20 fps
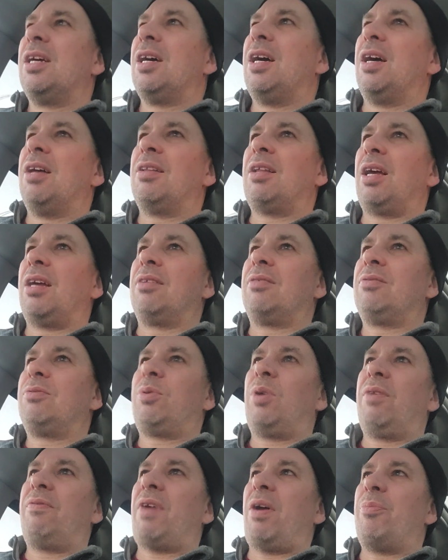uh, like,
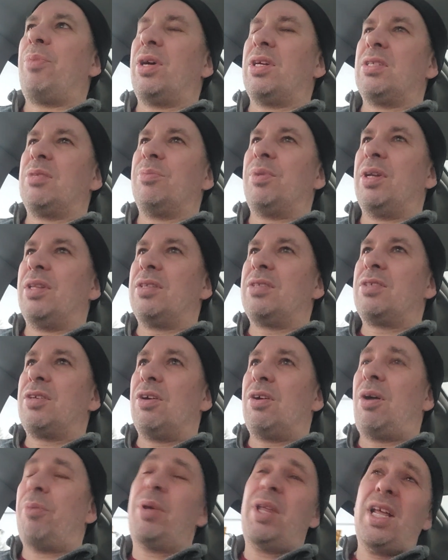twenty-five bucks a month.
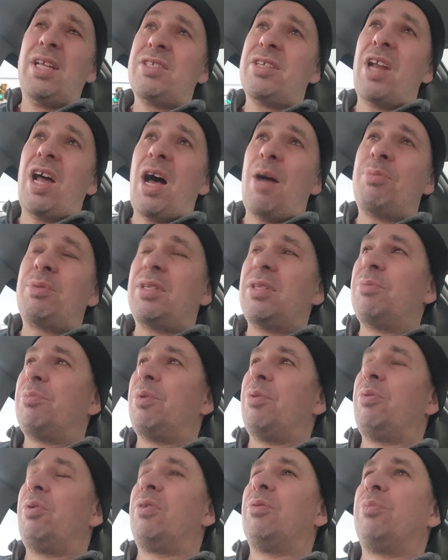So, I mean, that's an option,
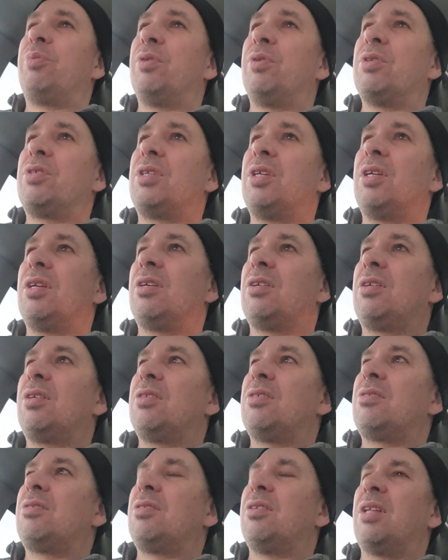but we don't push it
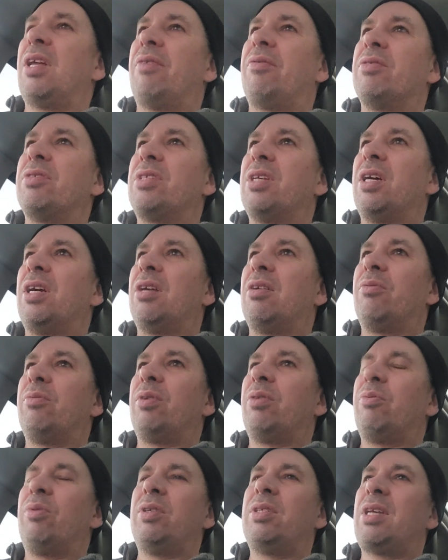because the level's there.
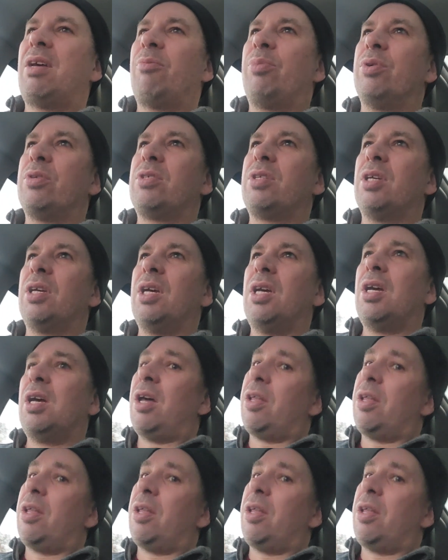We, we just haven't pushed it.